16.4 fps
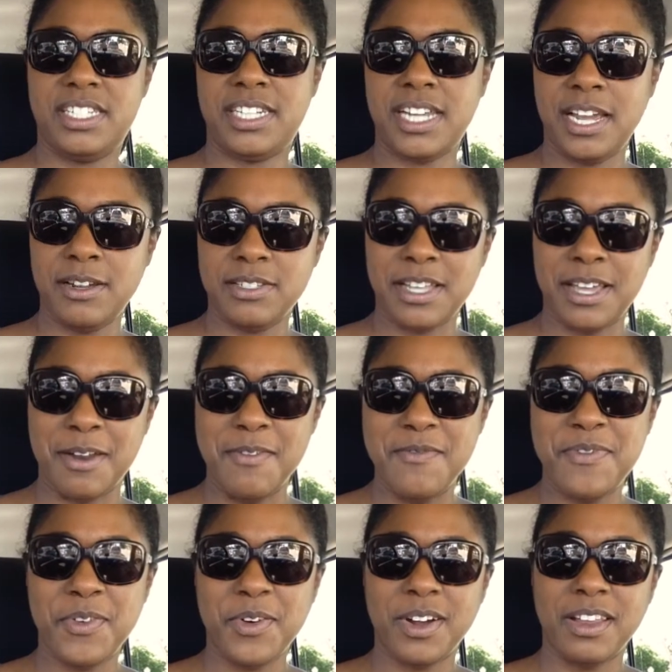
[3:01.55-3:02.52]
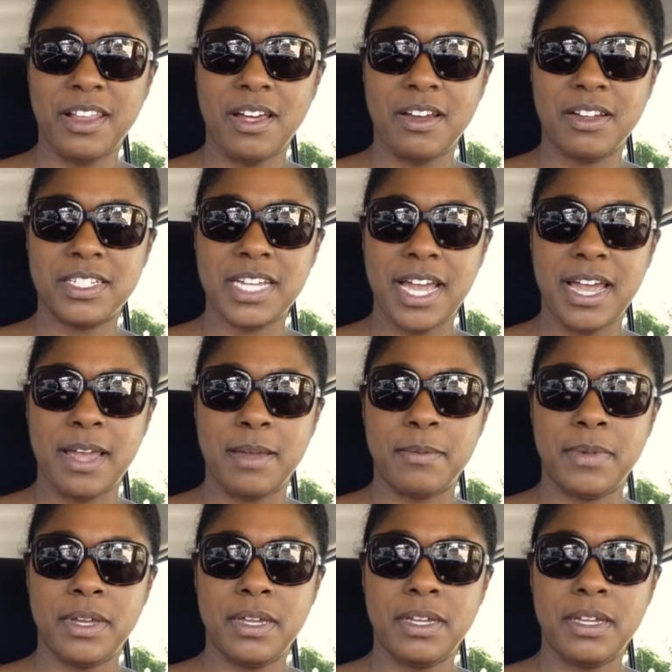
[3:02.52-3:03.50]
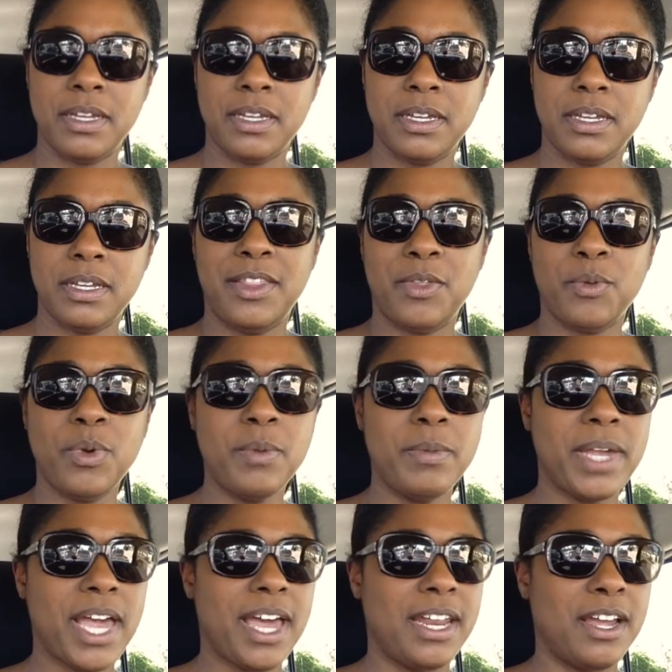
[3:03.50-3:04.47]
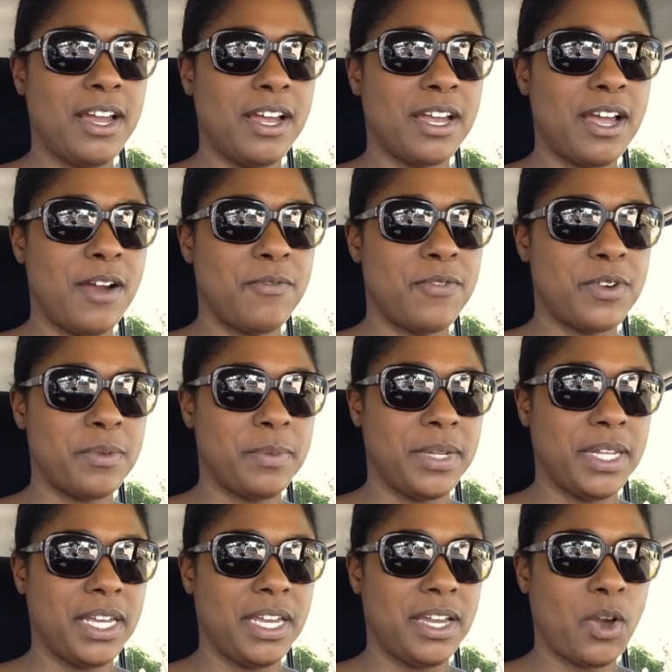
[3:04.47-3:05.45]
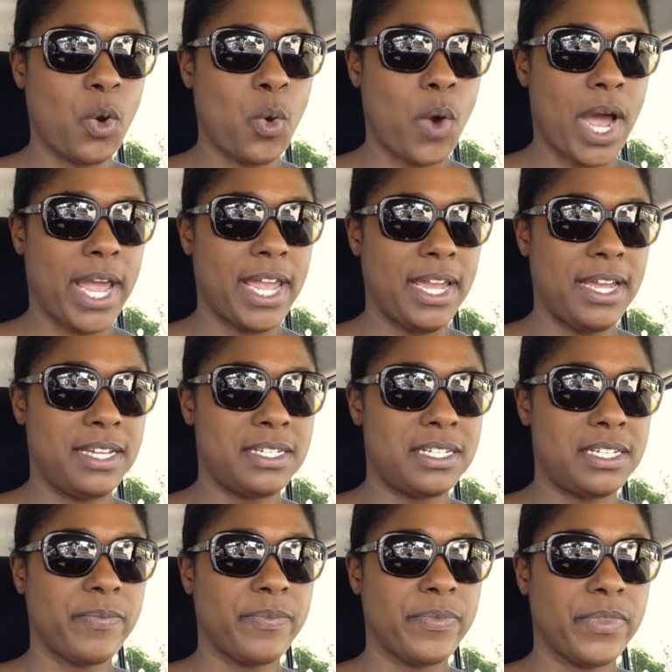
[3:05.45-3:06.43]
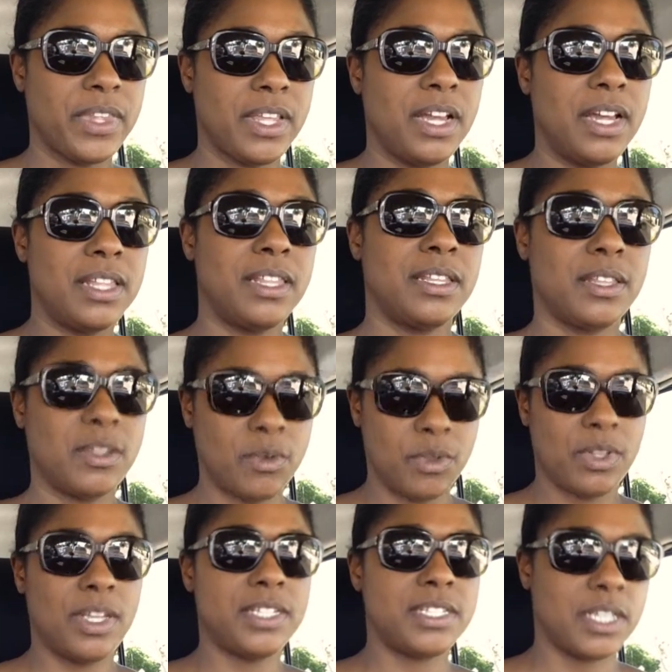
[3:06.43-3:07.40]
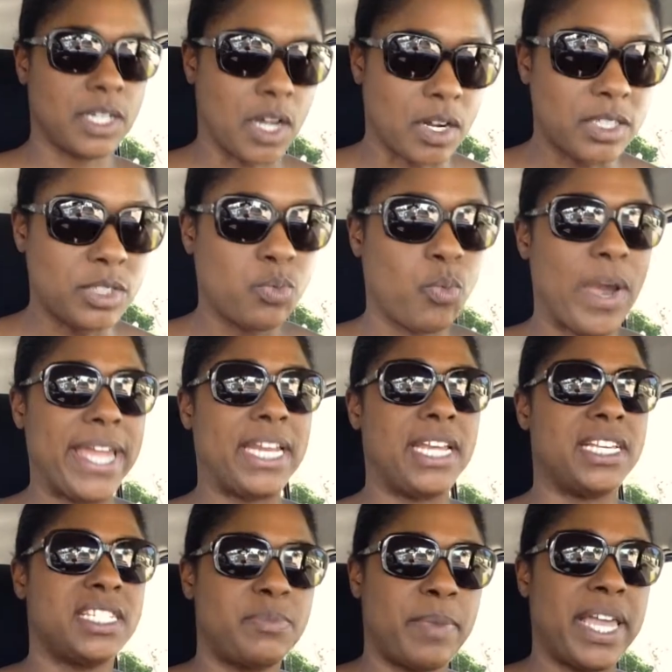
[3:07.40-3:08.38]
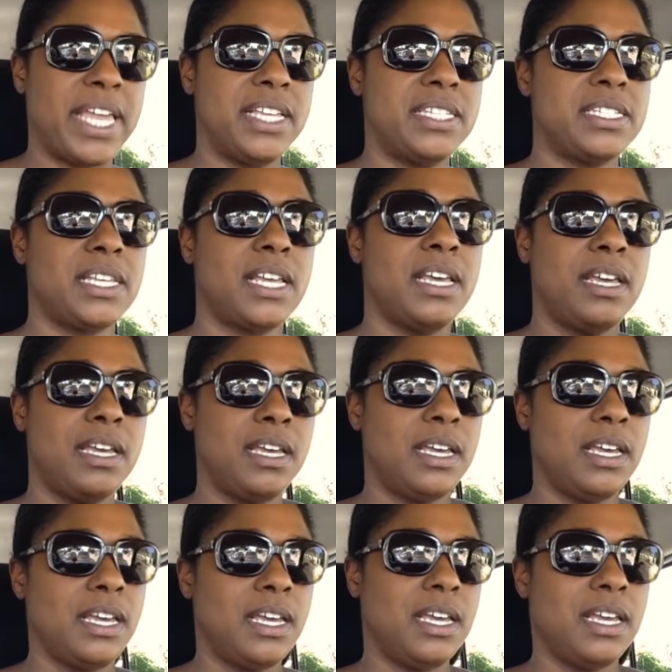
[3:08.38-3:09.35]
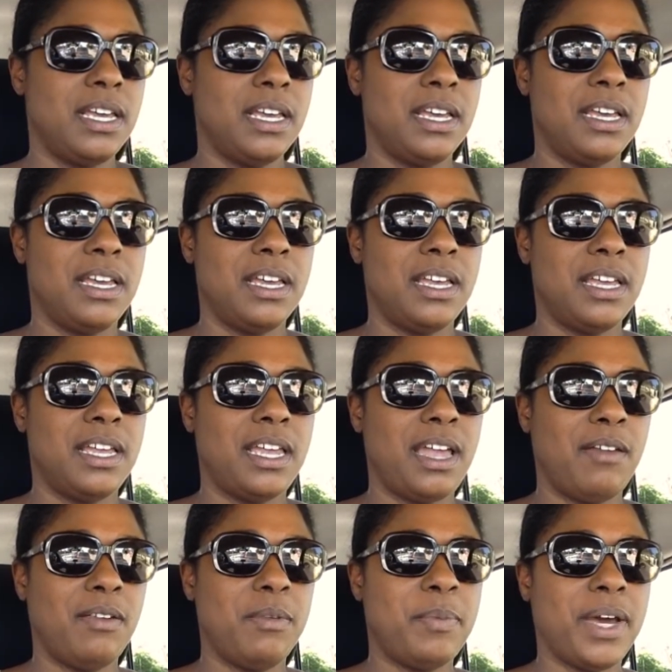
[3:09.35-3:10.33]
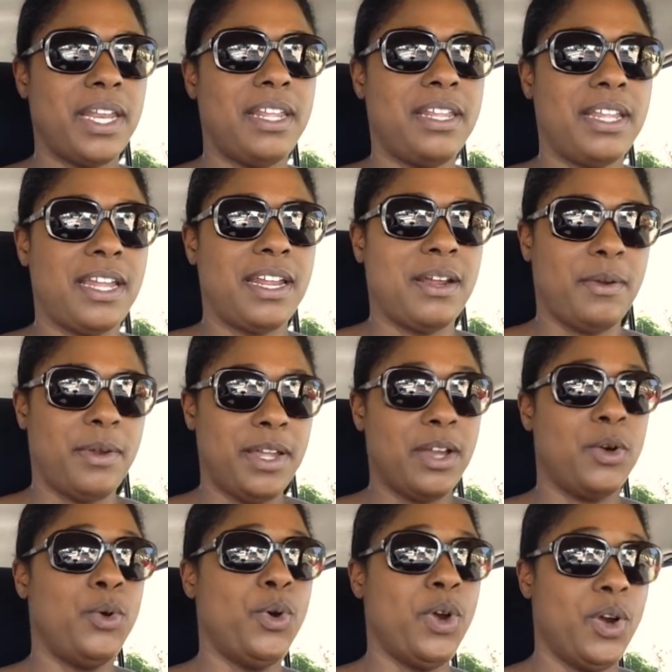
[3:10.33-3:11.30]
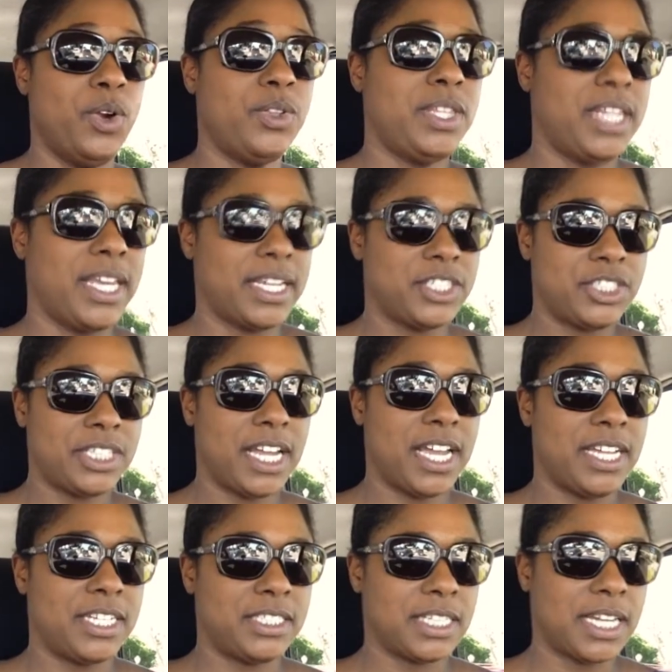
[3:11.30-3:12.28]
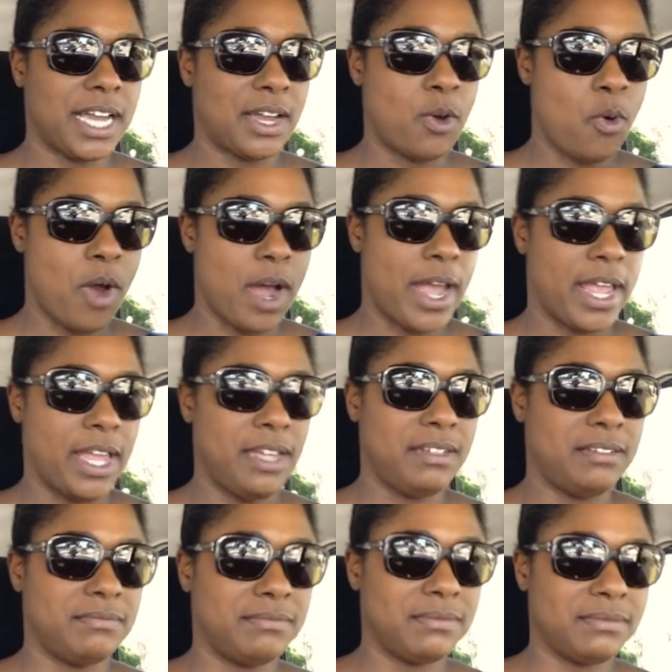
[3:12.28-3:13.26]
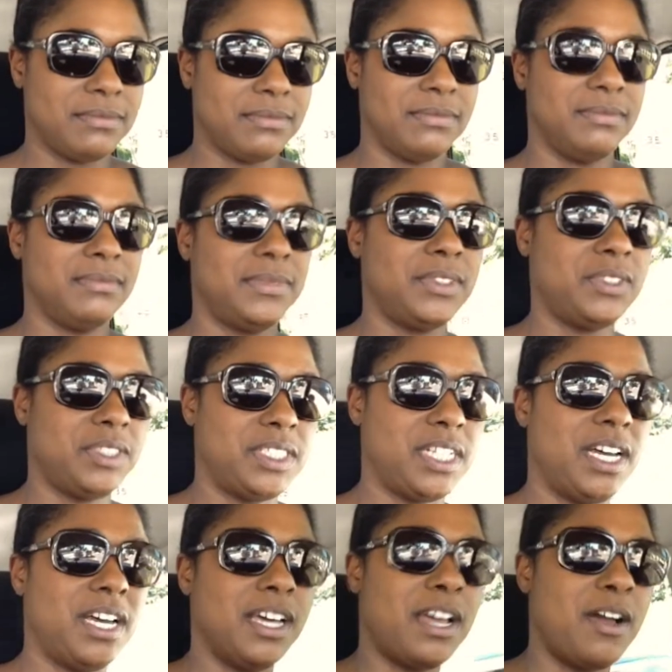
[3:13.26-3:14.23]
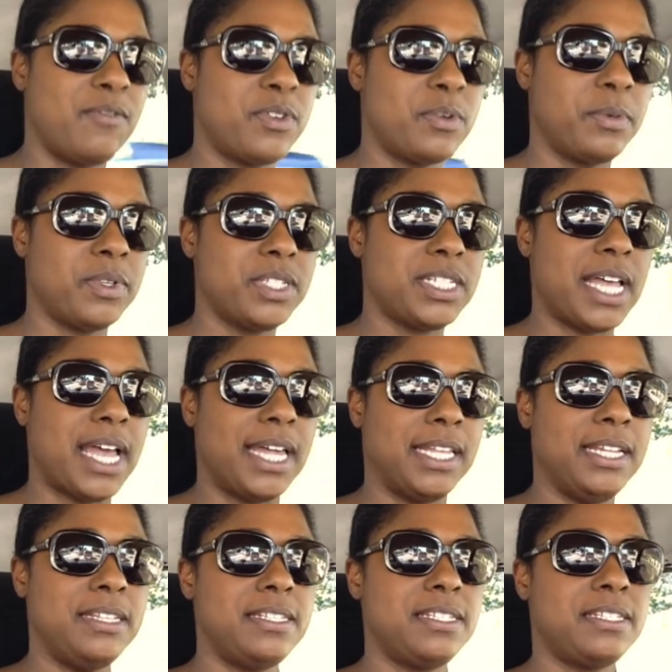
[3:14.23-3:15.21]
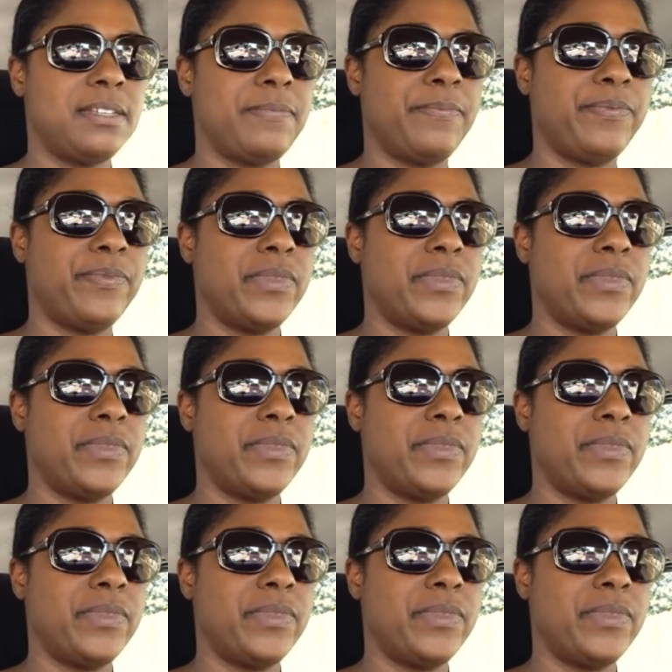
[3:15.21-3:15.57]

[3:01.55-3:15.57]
stares at him for a long time. The room got uncomfortably quiet. It's a large waiting space. Everybody in that area who heard the exchange got quiet. It was an uncomfortable silence.